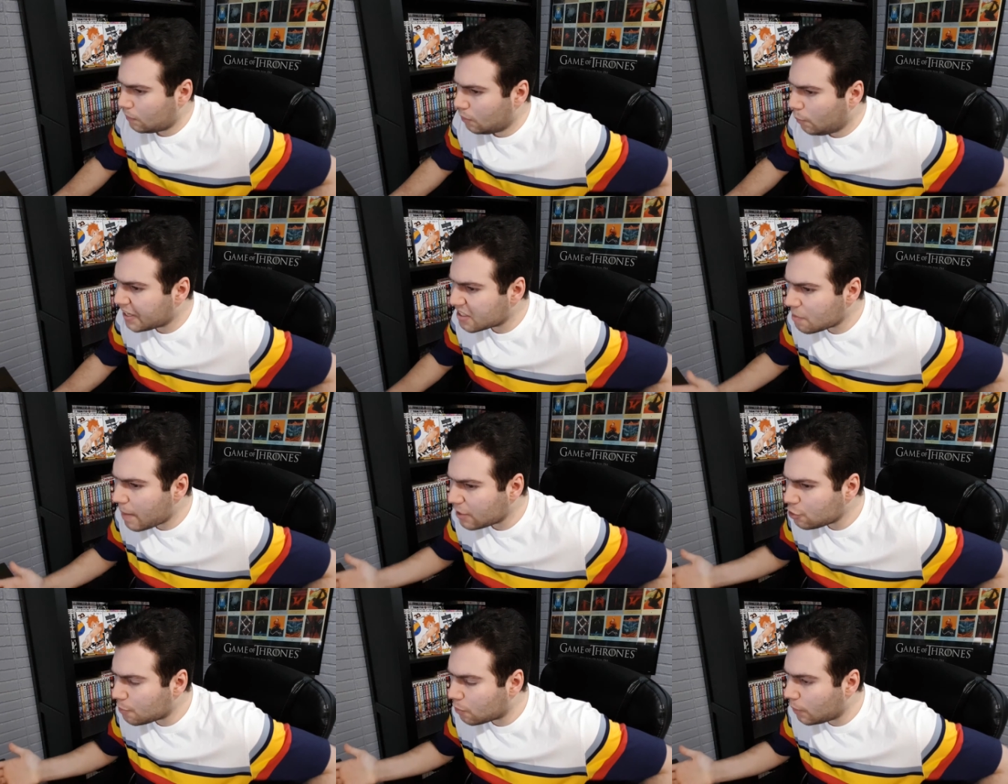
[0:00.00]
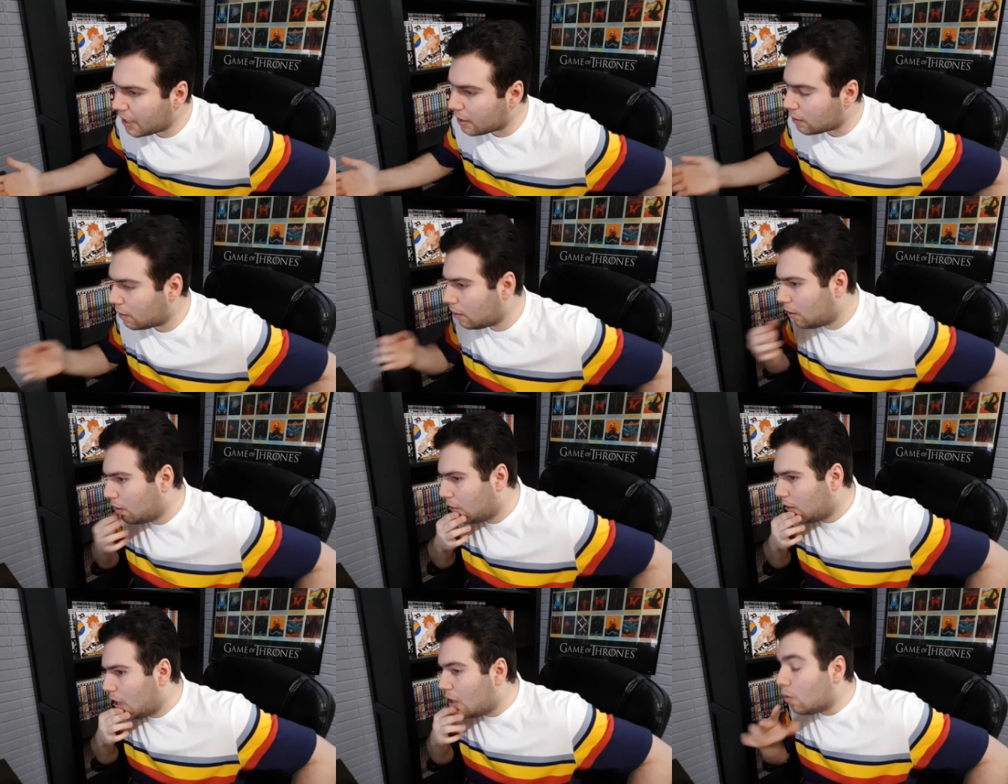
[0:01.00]
Wait, because the matchup. Wait,
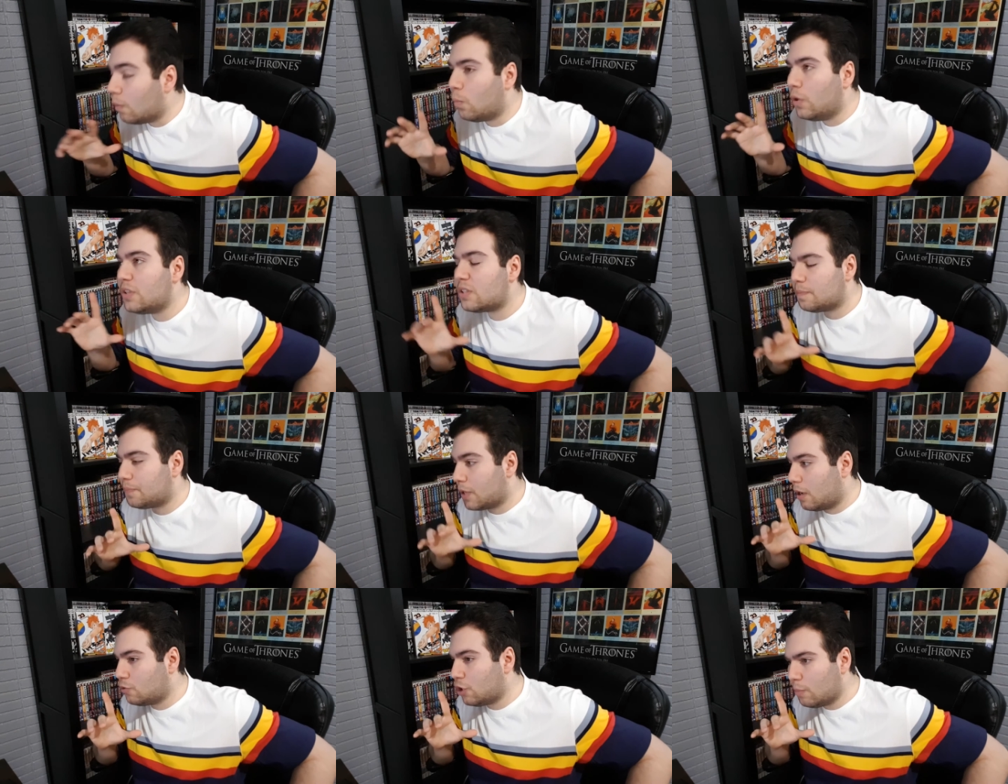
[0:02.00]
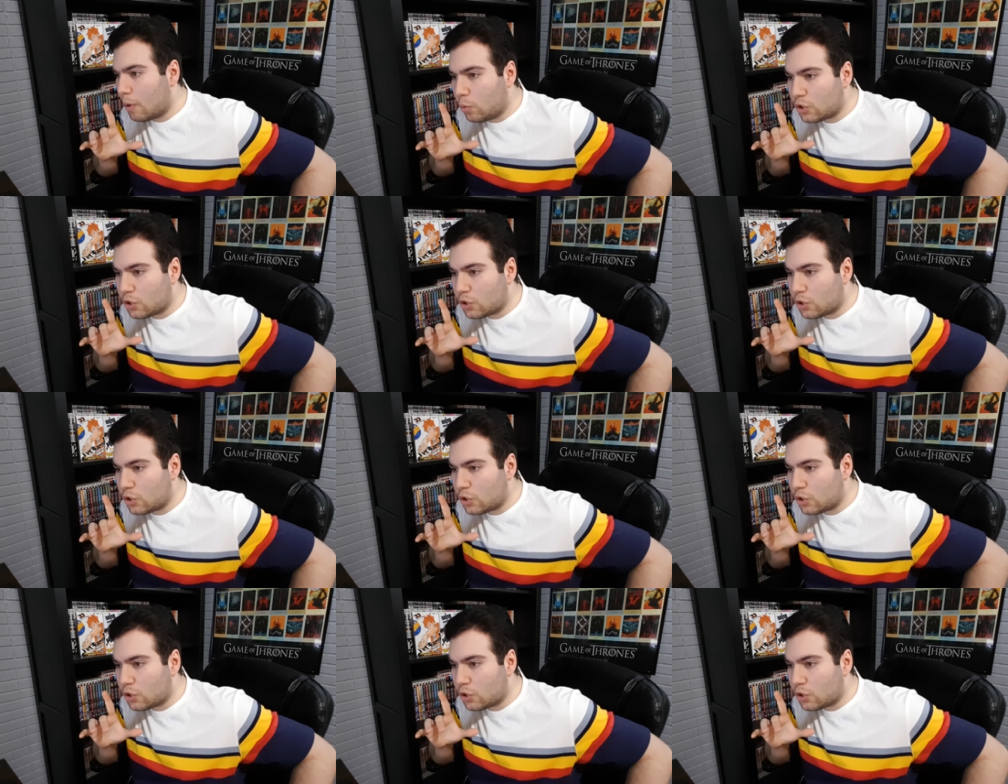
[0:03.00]
was I'm trying to remember.